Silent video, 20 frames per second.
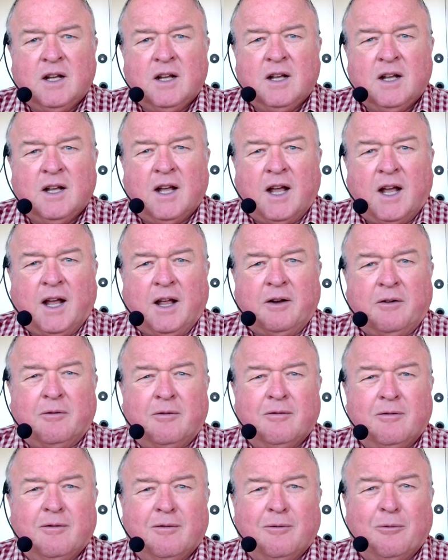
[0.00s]
And
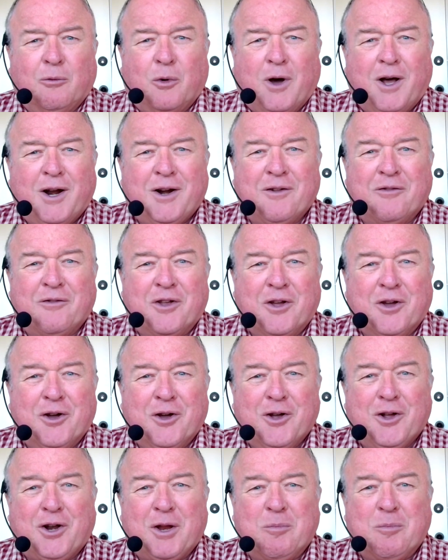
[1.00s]
one of the
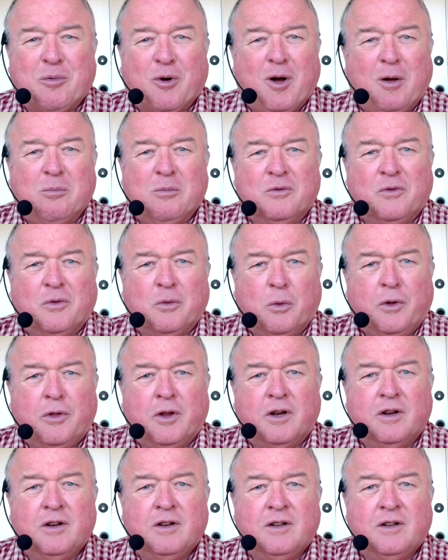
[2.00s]
early problems with it